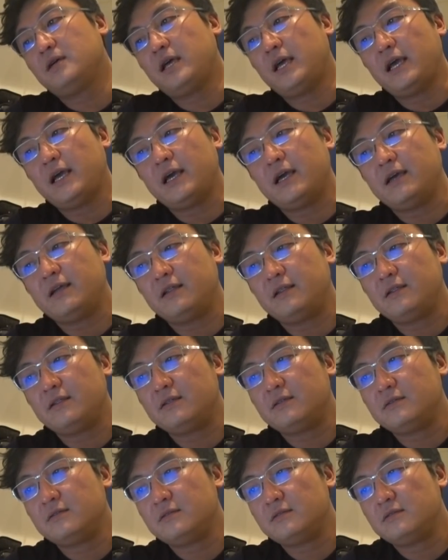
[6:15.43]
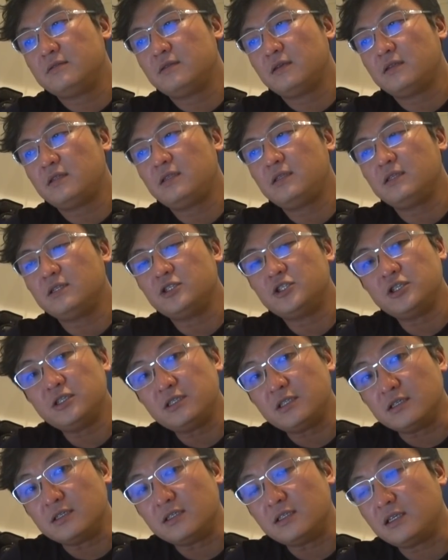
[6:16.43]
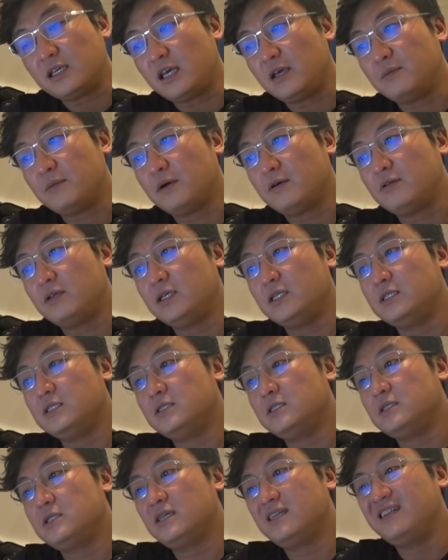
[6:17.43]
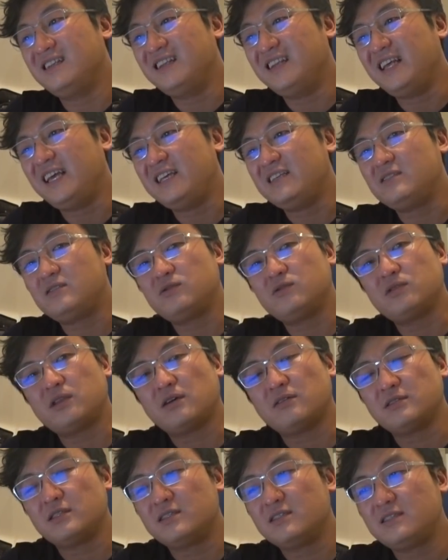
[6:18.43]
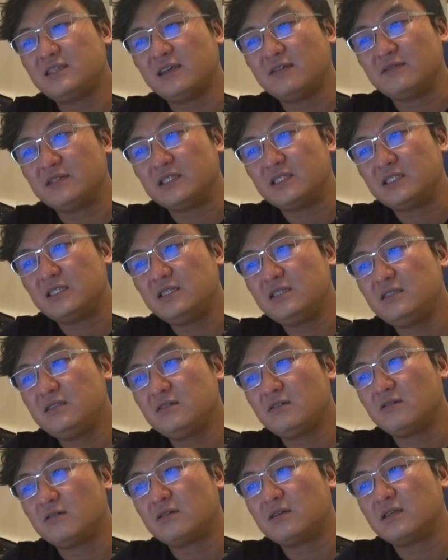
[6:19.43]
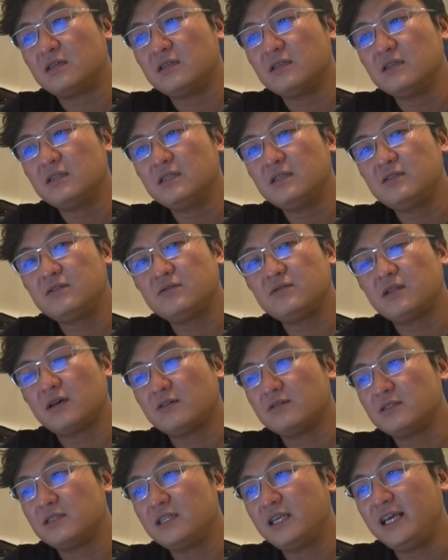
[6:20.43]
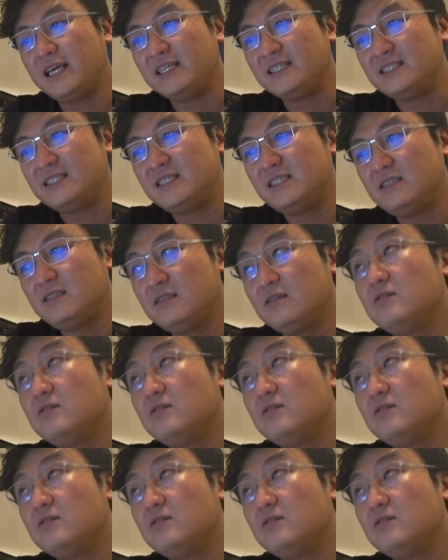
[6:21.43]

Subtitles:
and I think the G30 came out in late 2017 or early 2018.